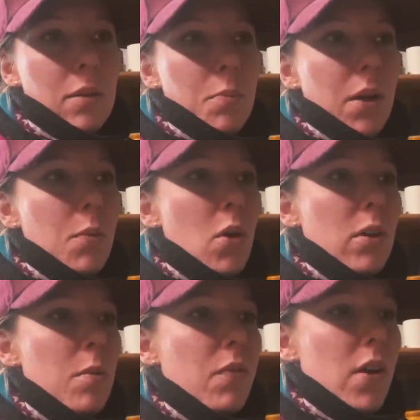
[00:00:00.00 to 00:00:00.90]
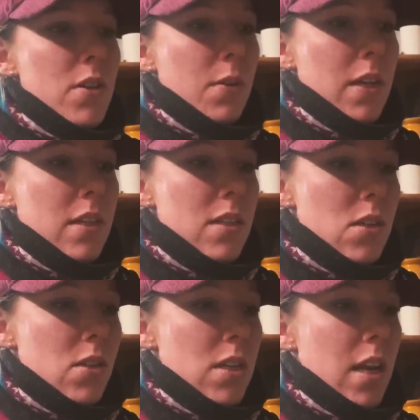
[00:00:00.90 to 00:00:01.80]
pre-warn you before I do anything
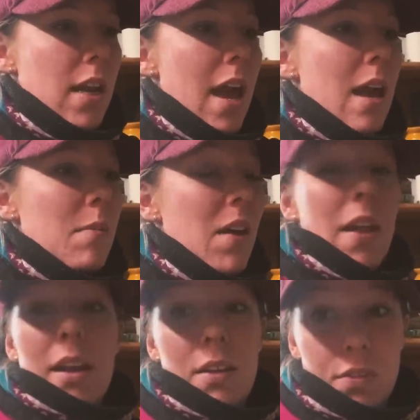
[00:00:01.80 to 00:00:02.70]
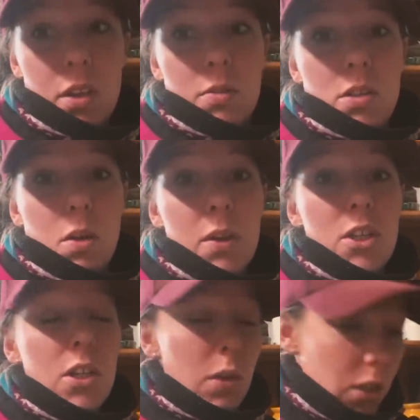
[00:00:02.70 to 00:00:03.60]
disgusting. And then if you so
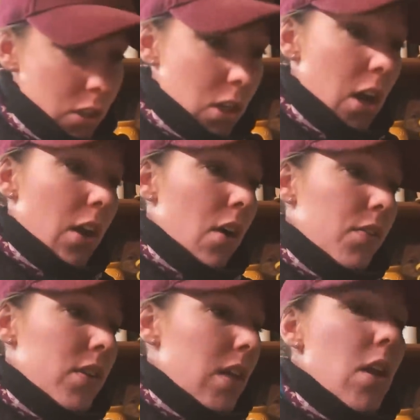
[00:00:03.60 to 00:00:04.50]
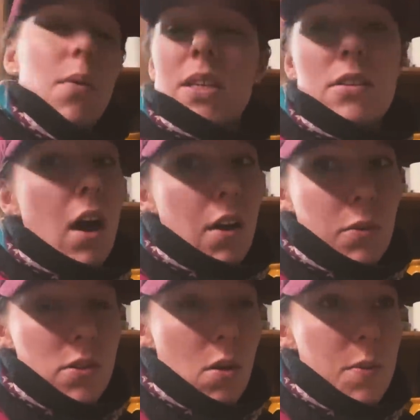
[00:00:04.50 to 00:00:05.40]
wish, you can turn off, because I know it's not
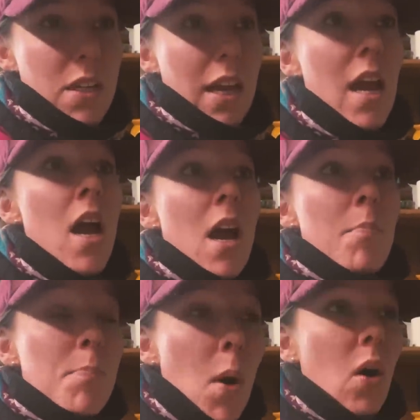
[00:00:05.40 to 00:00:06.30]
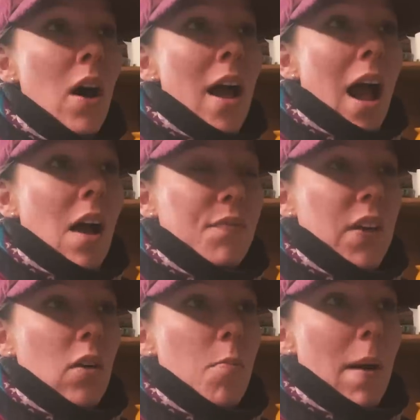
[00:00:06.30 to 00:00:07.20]
everyone's cup of tea. But I
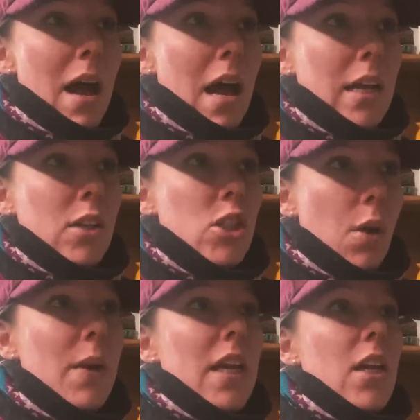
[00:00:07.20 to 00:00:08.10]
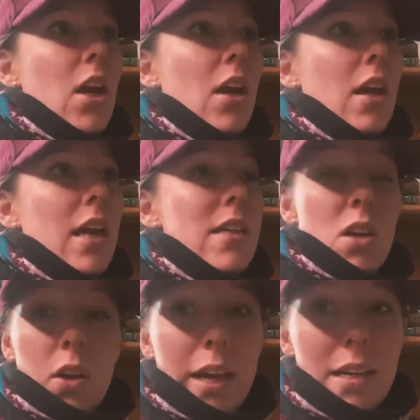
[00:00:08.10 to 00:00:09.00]
feel by showing it you, it's
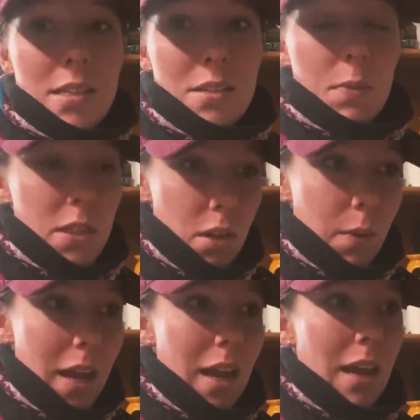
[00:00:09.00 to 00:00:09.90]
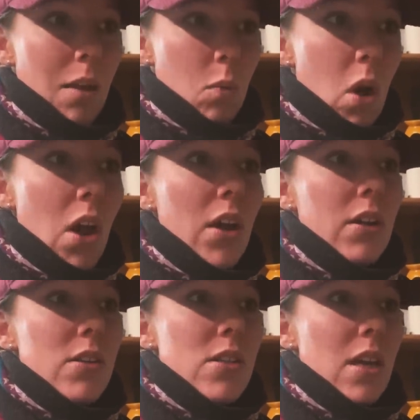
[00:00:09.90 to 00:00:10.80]
honest. We do it. It
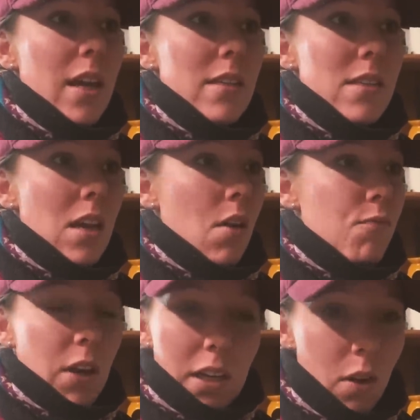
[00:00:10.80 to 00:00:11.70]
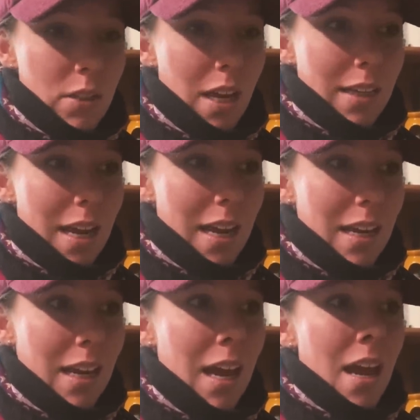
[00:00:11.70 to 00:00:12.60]
works. It's a really old
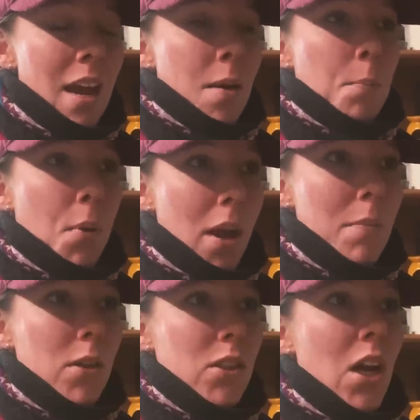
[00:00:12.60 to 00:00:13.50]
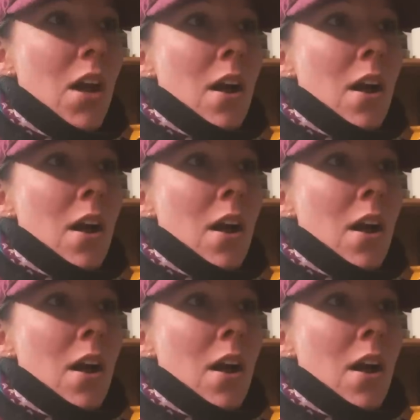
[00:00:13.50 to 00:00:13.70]
technique. Pretty much